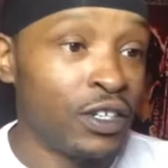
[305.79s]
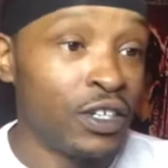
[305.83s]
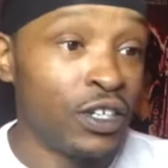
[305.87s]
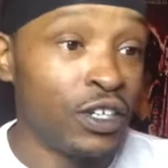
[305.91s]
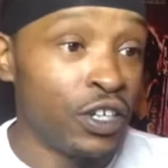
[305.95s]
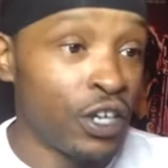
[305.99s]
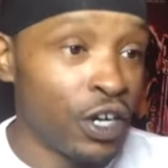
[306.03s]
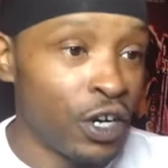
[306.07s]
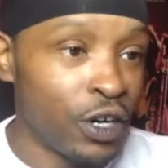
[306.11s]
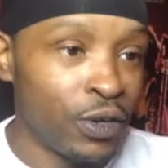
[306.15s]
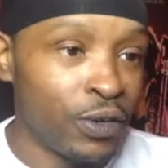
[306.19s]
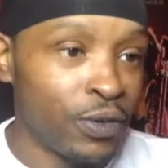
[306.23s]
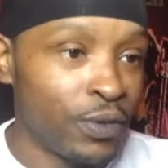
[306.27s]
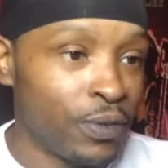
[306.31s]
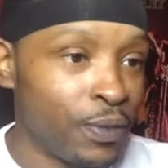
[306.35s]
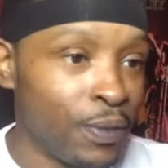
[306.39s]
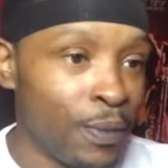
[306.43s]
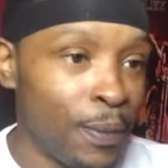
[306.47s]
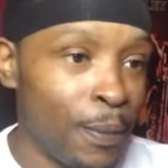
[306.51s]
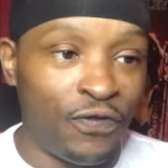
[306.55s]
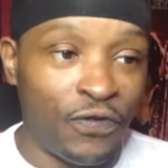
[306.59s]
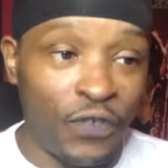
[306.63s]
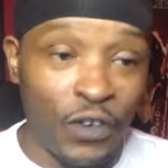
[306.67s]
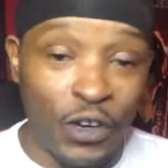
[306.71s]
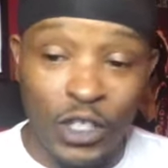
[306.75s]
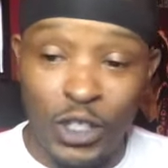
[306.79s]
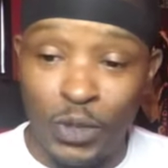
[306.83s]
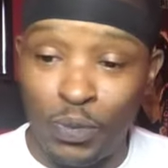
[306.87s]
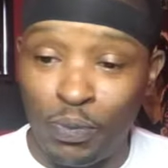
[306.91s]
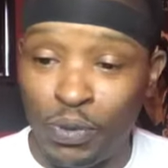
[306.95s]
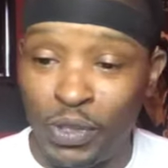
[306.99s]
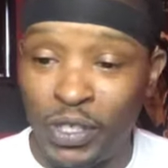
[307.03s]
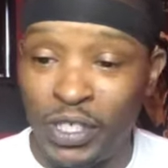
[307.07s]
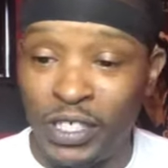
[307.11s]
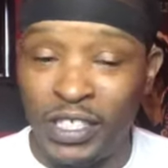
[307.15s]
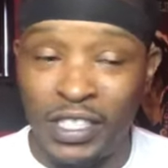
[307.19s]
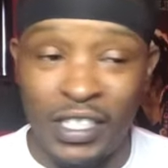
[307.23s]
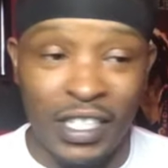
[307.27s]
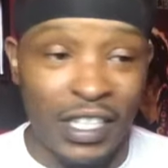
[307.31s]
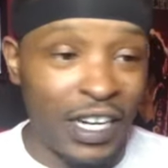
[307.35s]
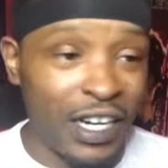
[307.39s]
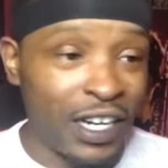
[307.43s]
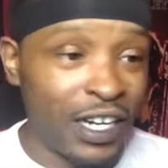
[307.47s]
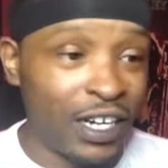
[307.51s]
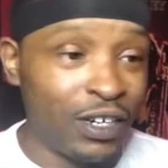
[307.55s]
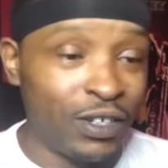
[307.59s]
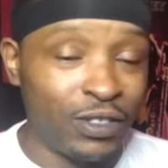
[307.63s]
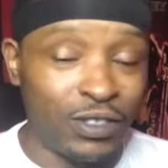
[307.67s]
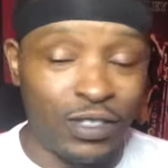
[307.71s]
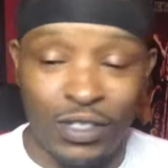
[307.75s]
Yo, First preset I
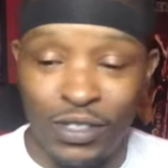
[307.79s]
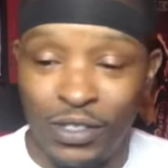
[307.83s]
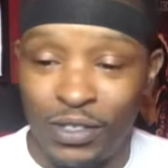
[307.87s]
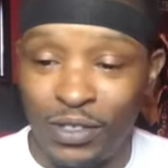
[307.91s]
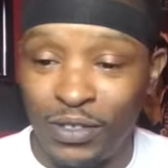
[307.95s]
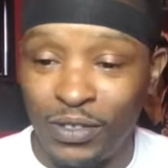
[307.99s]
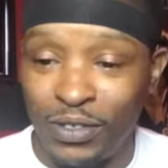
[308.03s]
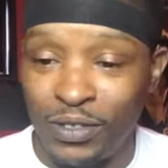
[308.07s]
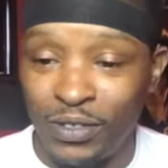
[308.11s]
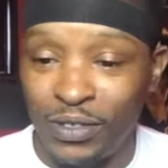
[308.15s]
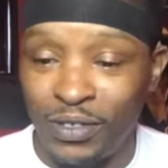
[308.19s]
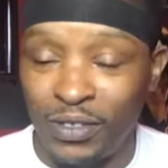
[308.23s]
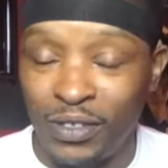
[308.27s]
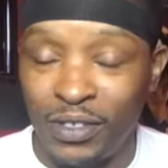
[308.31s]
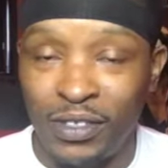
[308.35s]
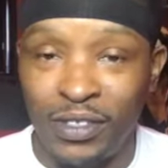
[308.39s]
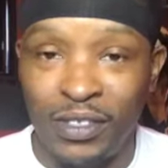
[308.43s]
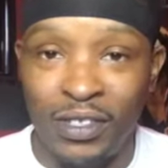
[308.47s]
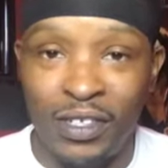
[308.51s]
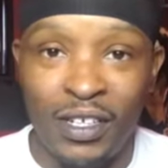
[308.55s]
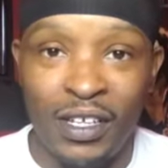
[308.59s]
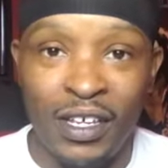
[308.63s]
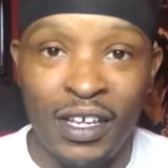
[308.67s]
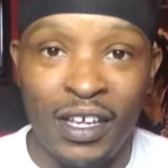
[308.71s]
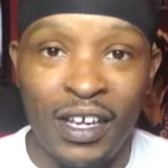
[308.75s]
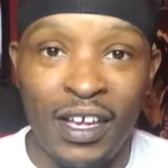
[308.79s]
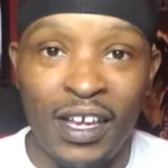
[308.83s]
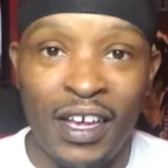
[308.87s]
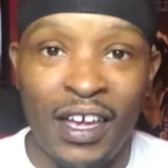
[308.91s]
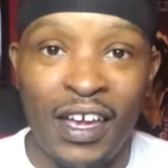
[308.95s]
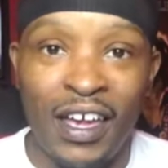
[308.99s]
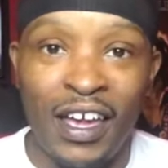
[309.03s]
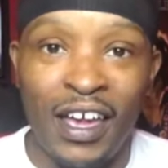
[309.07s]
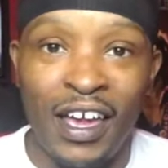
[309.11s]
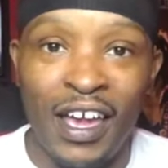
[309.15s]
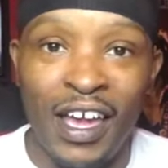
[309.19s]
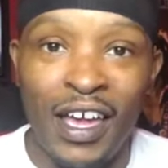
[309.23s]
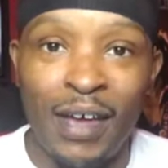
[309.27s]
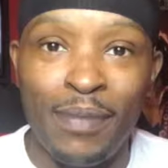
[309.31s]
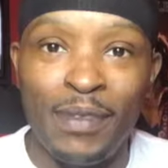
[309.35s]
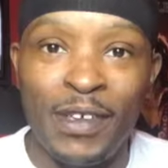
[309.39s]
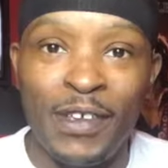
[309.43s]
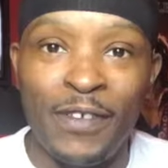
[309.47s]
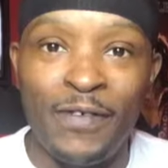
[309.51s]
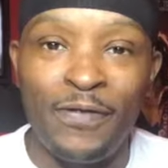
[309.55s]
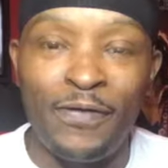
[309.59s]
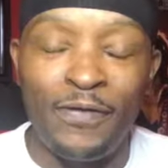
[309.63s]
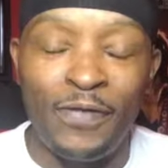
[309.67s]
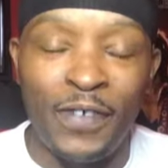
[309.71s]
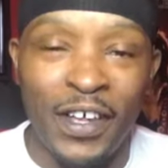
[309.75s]
go to had me
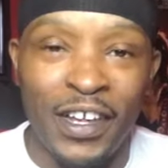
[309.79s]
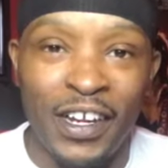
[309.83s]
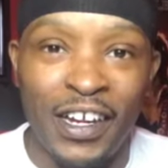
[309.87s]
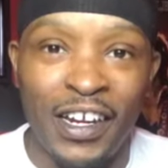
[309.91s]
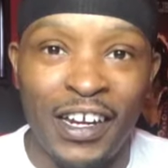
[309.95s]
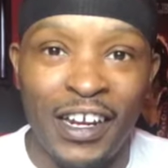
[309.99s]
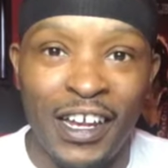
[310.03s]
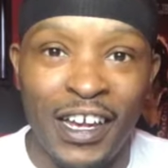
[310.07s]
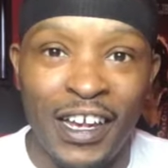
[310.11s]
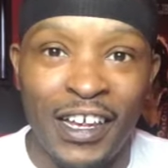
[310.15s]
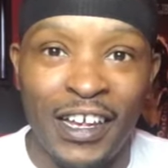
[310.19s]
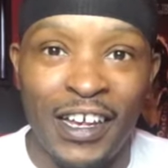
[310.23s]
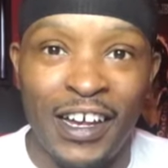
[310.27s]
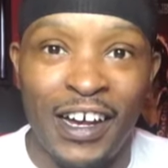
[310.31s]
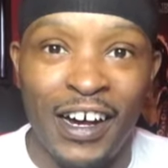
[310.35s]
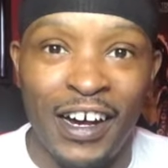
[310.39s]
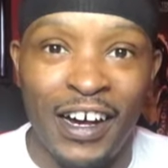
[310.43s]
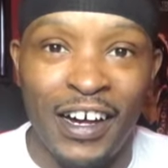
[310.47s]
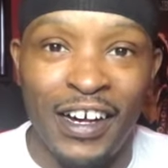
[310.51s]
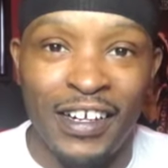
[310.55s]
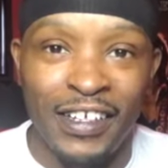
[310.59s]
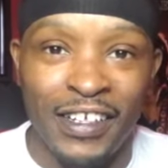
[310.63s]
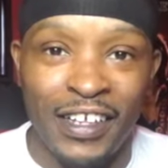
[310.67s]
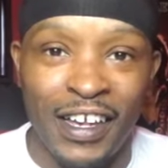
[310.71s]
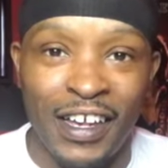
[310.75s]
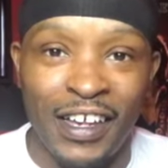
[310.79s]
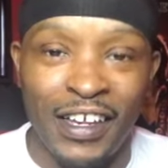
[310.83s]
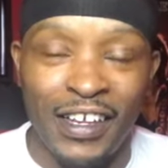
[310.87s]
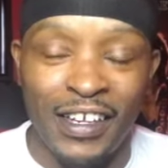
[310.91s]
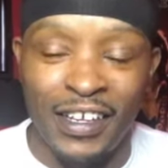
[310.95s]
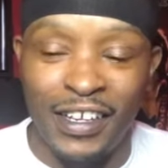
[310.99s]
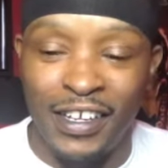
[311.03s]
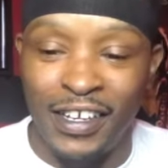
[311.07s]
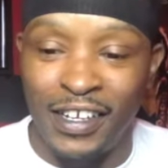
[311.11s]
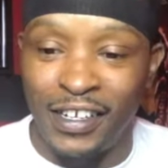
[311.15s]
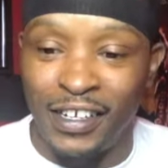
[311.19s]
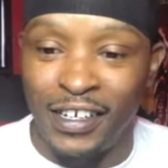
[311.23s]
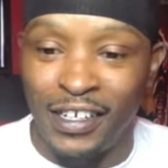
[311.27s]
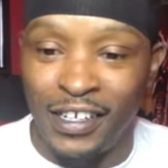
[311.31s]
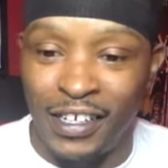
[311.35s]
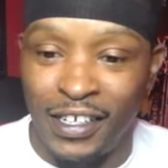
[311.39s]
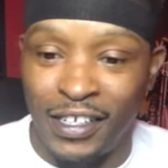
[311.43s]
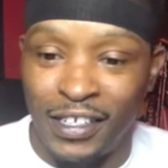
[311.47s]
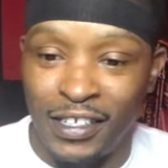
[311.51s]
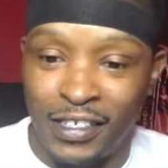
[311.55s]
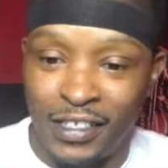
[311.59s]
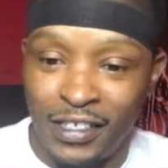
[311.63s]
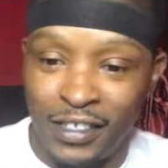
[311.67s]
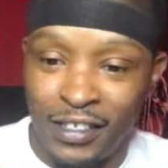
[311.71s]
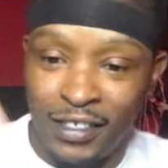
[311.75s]
feeling like Kanye in here. Look
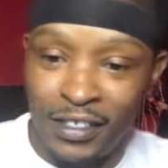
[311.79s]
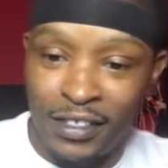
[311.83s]
here.